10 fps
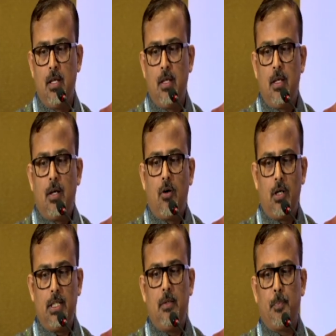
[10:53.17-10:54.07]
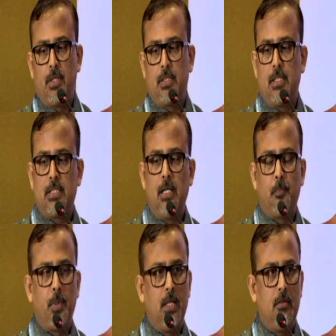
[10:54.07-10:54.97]
or in persistent
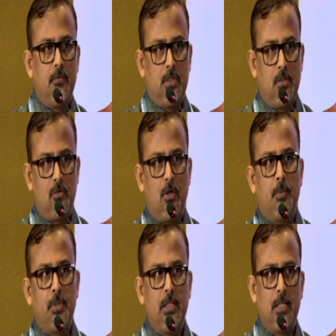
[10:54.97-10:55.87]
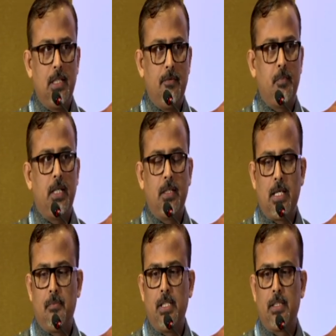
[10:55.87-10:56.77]
pain, which is not being relieved by
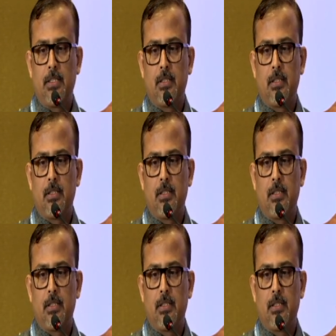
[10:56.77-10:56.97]
rehabilitation.